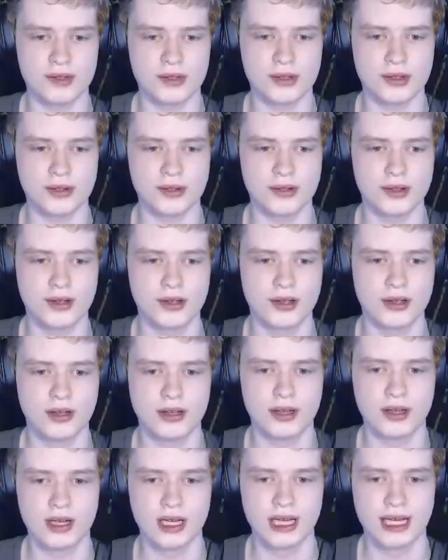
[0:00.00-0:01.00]
So.
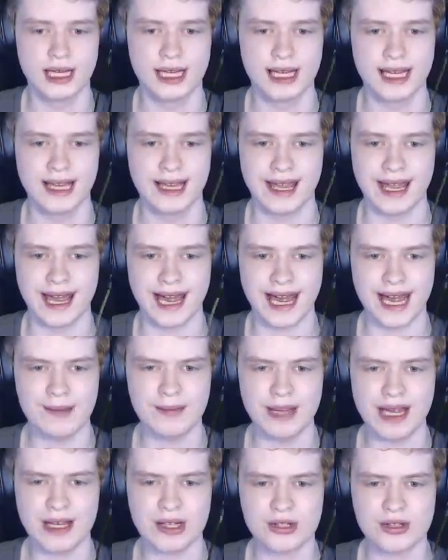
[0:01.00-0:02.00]
I'm
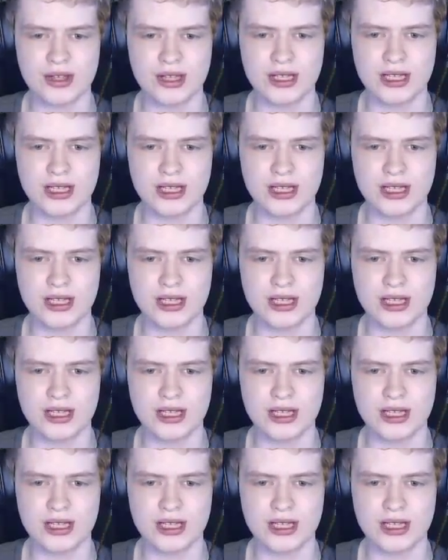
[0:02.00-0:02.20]
actually